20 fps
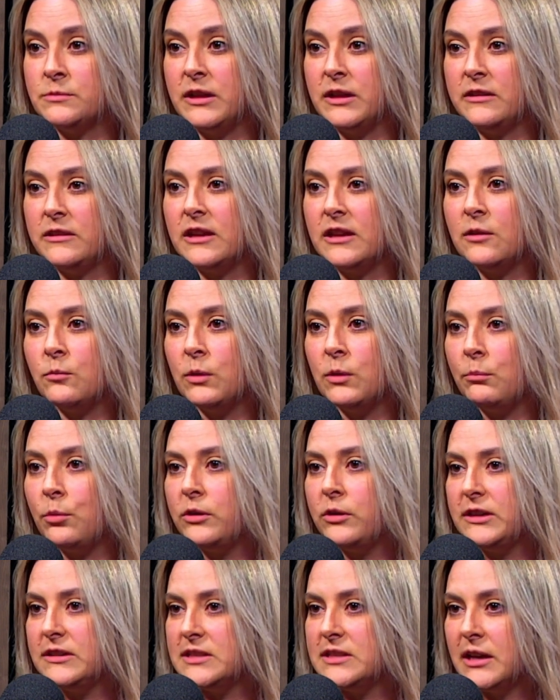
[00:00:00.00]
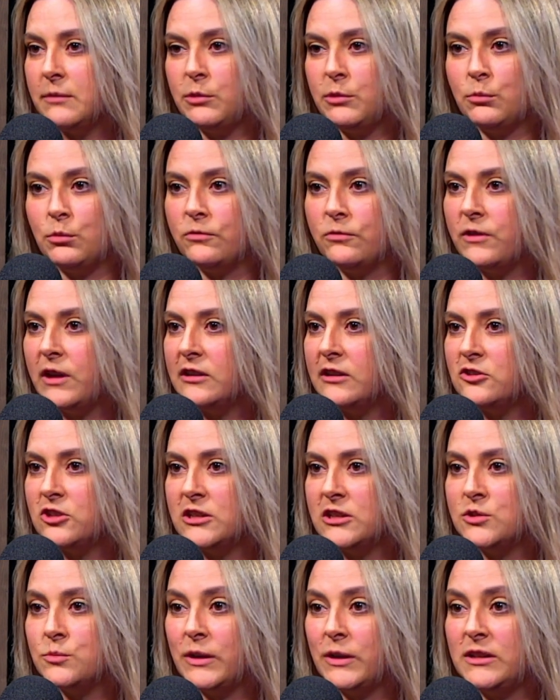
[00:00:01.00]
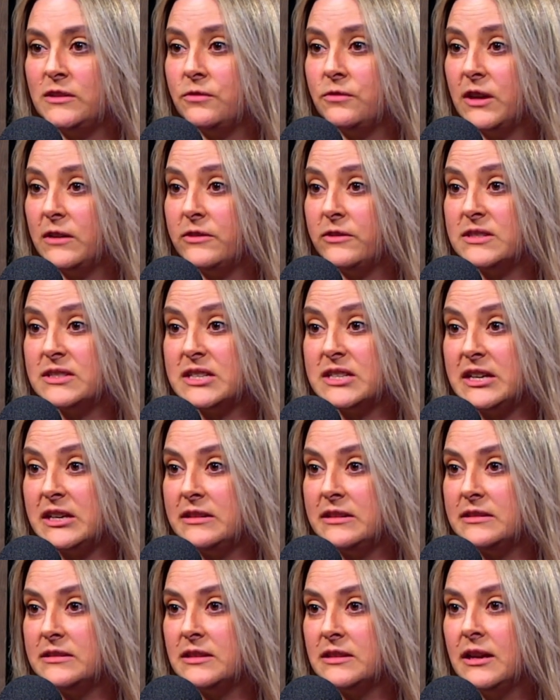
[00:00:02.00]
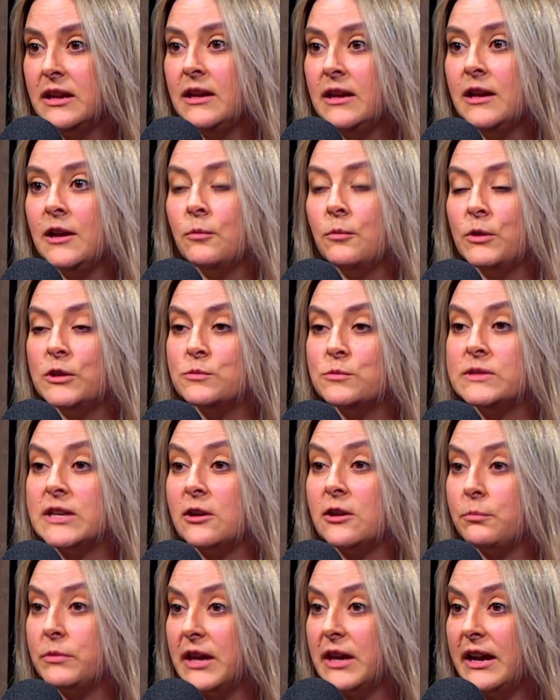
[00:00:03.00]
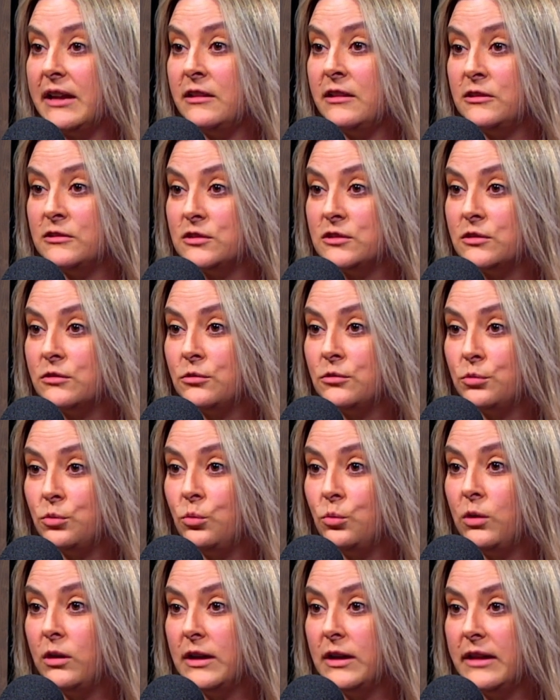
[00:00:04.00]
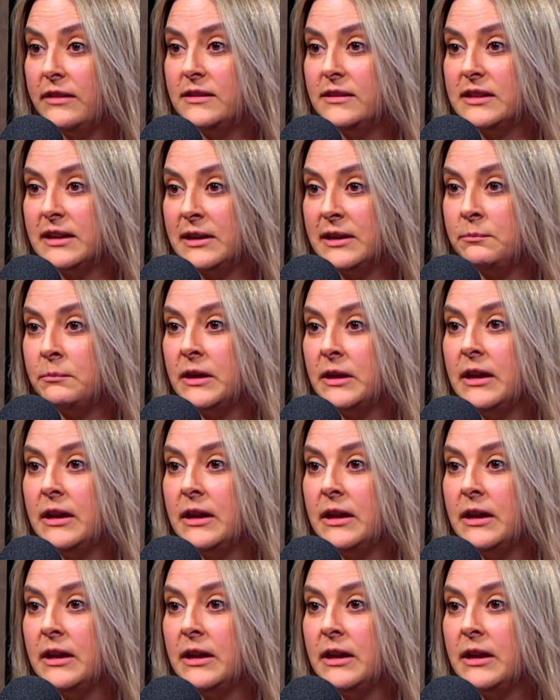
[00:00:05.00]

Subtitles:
I think at one point in time they were factoring 25 estates, which was helped the Highlands grow at the time,